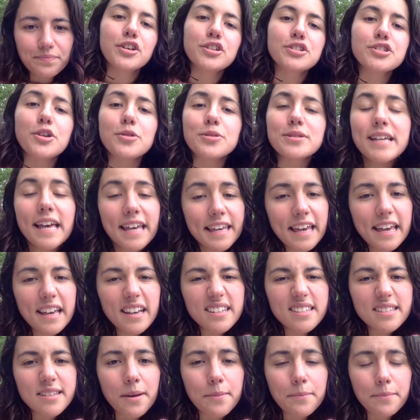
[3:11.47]
So taking a
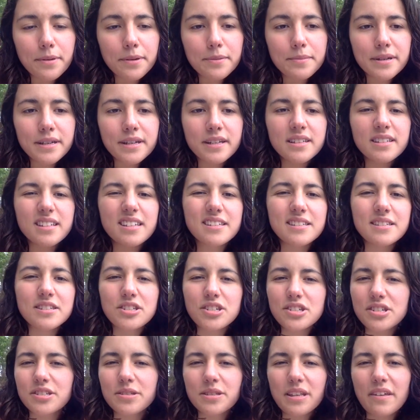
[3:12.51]
supplement is
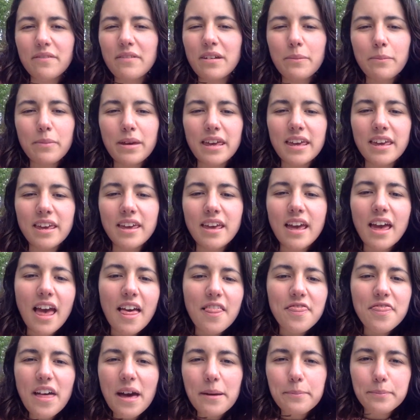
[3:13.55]
just giving me
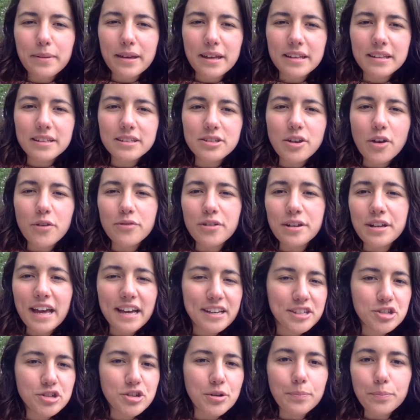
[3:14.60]
that bit of an
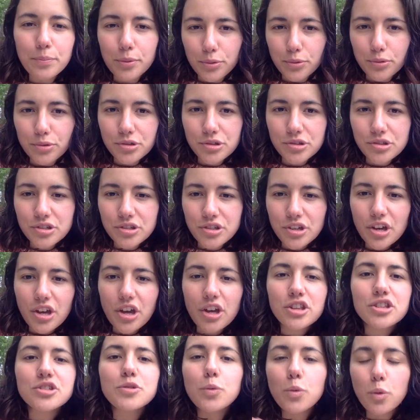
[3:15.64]
extra boost
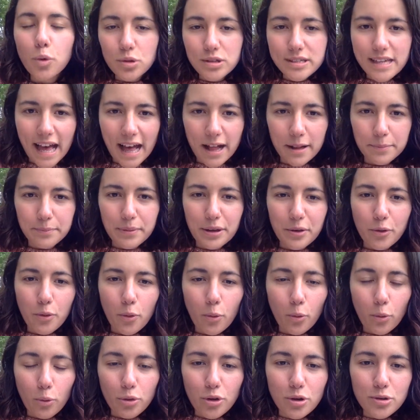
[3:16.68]
towards helping
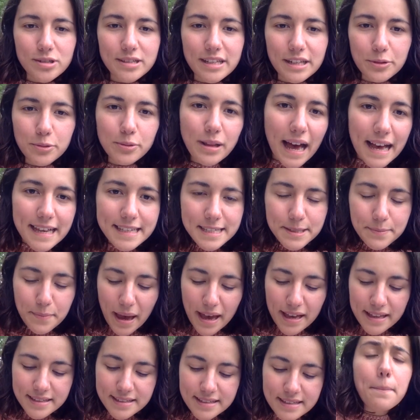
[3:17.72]
all those little
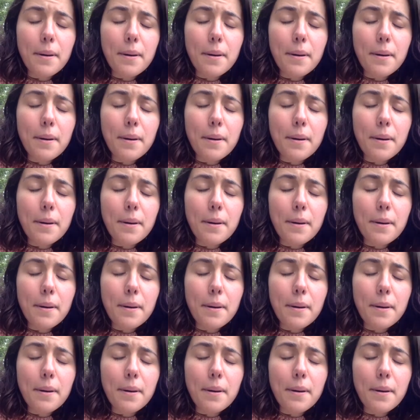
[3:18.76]
aspects.